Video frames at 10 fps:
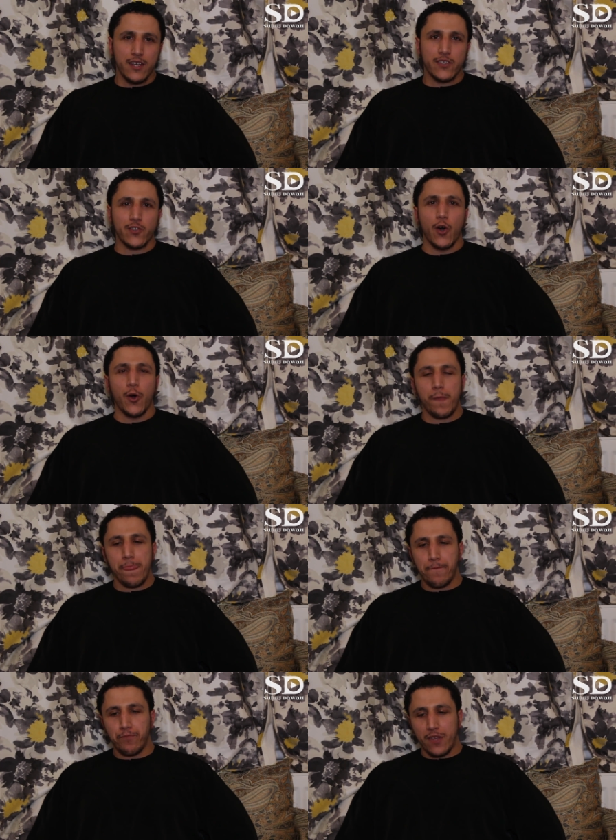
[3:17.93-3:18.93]
So,
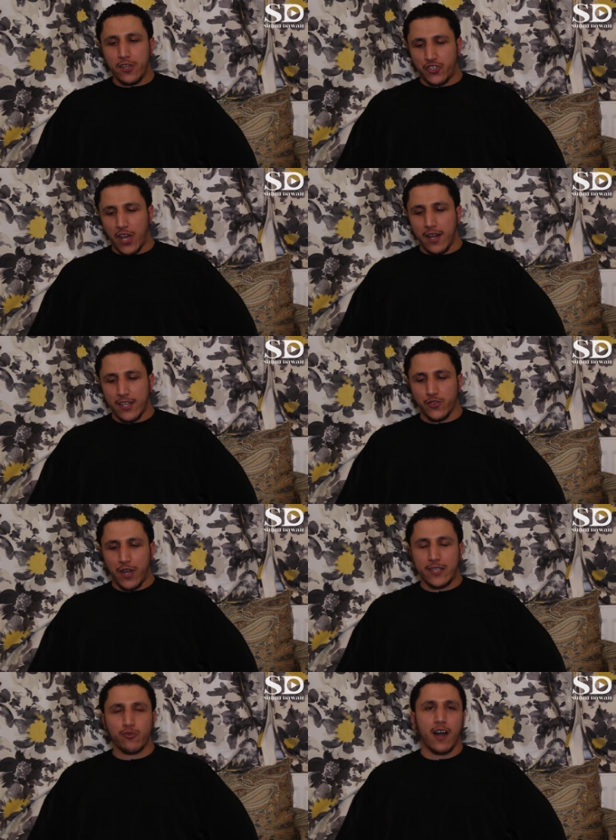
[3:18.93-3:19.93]
inshallah,
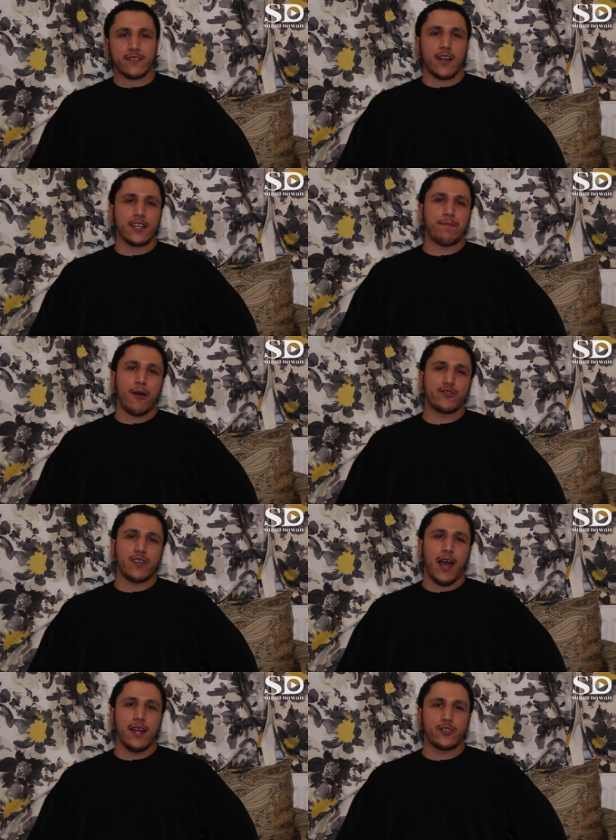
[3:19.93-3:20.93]
tonight we ask Allah subhanahu wa
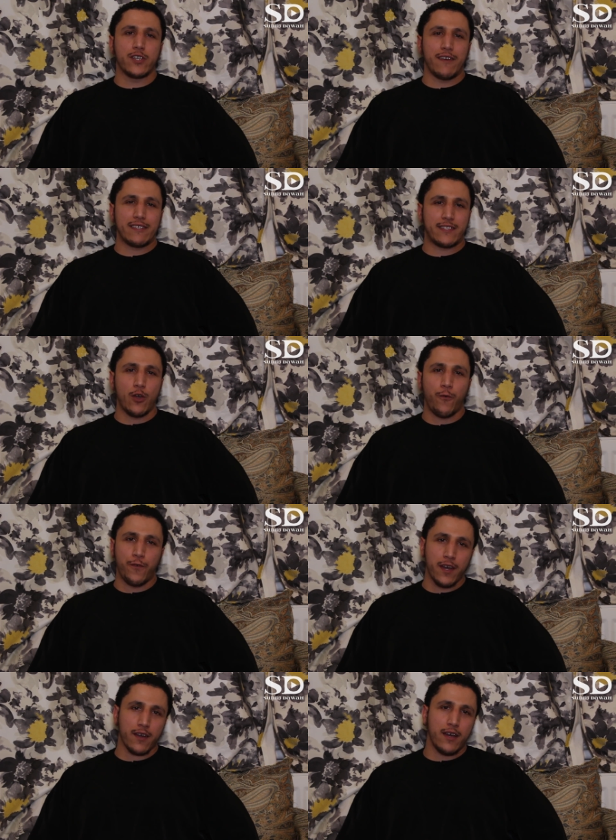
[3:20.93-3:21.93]
ta'ala to give us
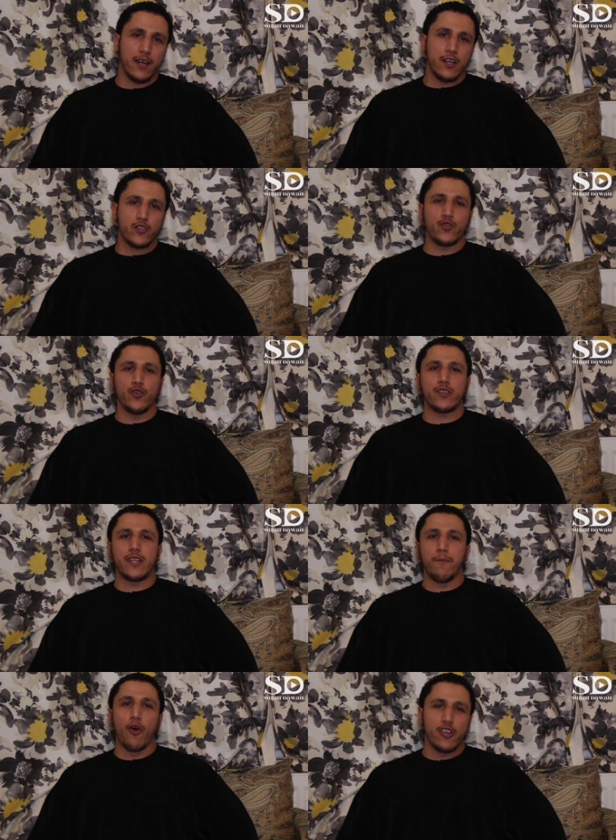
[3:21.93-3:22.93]
tawfiq to
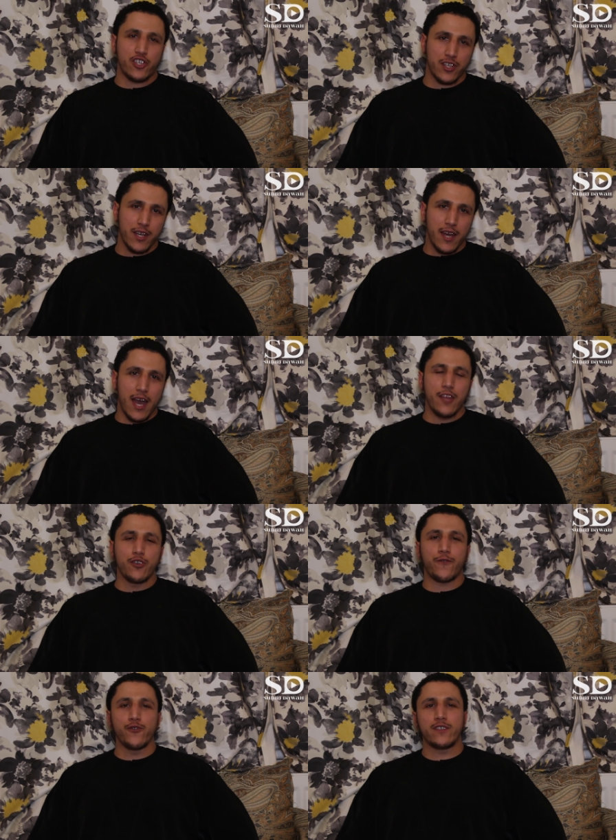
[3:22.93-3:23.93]
demolish and
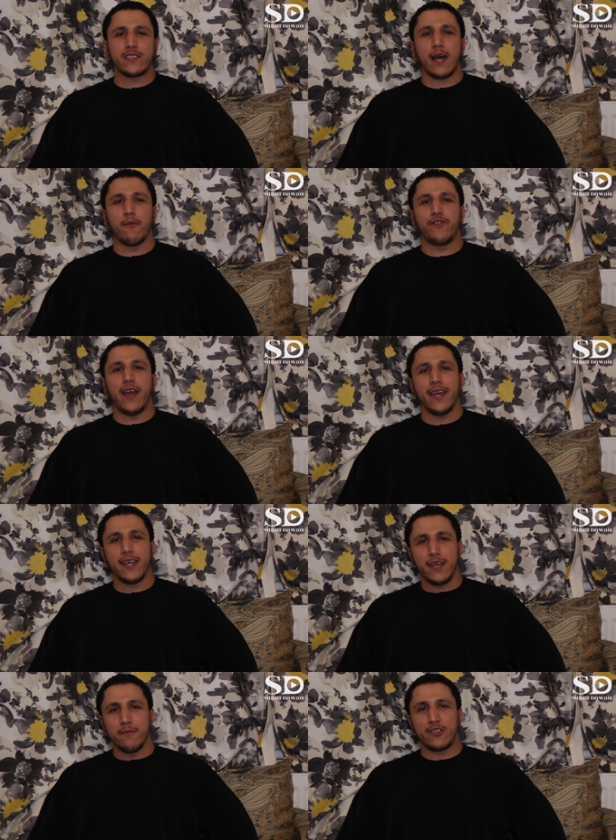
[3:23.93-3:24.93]
refute some of the
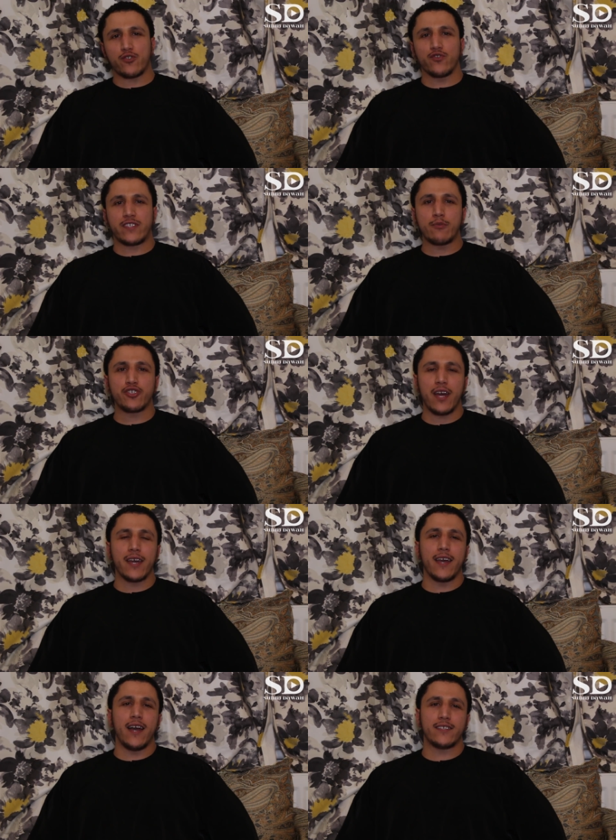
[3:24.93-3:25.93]
misconception
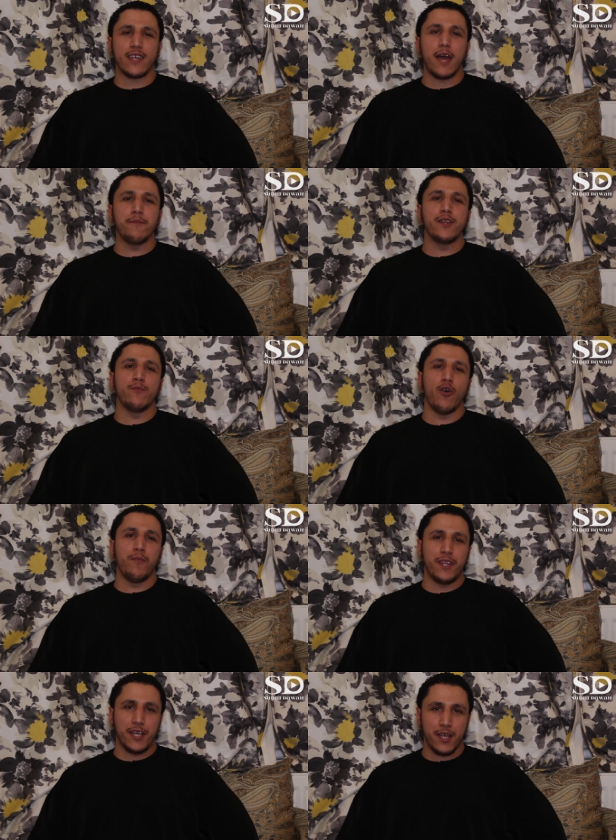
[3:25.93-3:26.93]
and gas Amir
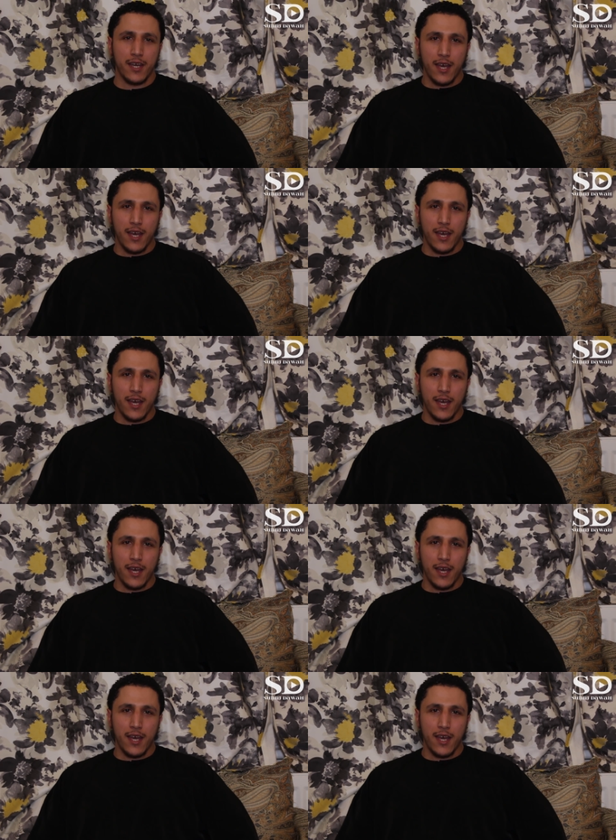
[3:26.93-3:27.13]
al-Mu'mineen.